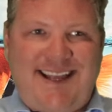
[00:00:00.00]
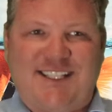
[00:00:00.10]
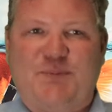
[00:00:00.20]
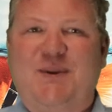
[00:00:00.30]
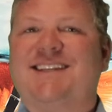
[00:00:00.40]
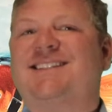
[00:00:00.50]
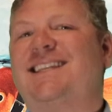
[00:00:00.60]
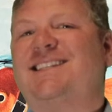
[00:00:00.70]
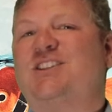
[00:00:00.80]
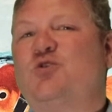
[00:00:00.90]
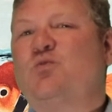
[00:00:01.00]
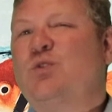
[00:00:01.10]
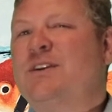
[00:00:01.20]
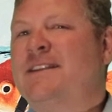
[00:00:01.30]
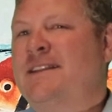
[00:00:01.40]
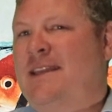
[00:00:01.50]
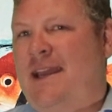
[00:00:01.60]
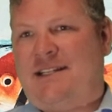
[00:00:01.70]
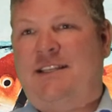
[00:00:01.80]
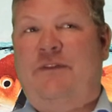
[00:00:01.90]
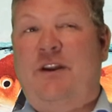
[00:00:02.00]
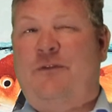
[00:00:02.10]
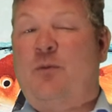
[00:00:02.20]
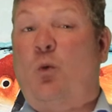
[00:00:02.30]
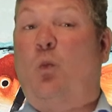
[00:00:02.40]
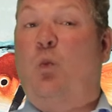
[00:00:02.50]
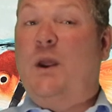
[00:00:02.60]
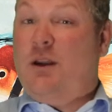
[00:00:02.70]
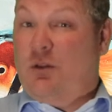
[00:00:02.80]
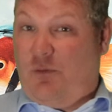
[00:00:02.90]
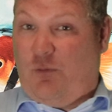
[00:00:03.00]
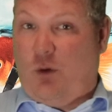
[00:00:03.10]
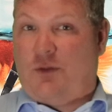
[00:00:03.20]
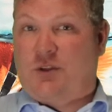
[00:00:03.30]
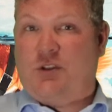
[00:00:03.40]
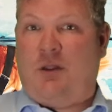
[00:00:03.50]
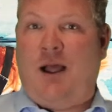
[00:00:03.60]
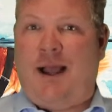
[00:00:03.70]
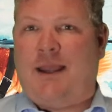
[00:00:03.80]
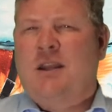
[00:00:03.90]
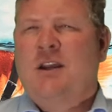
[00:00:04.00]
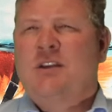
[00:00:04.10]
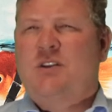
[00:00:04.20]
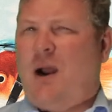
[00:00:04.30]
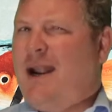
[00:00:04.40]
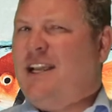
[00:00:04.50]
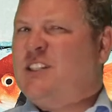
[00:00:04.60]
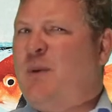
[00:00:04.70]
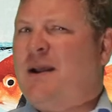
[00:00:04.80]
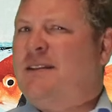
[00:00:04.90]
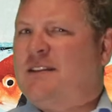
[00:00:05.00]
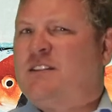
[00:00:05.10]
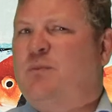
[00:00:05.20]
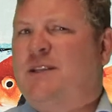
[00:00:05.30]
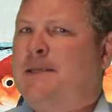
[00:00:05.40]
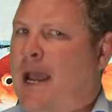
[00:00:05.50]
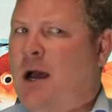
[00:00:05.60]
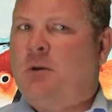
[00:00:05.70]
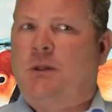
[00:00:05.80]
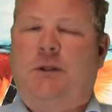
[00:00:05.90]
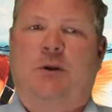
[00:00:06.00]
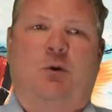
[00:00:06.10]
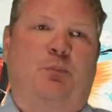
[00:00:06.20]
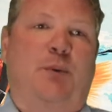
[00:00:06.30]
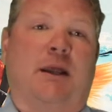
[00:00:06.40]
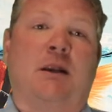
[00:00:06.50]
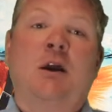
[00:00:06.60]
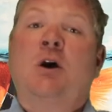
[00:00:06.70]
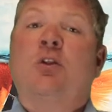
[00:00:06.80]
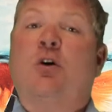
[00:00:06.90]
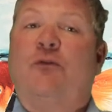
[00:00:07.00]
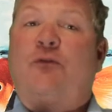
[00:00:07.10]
sense because this is really the activity from the week of the 4th of July. So I'd expect this to be down a little bit. The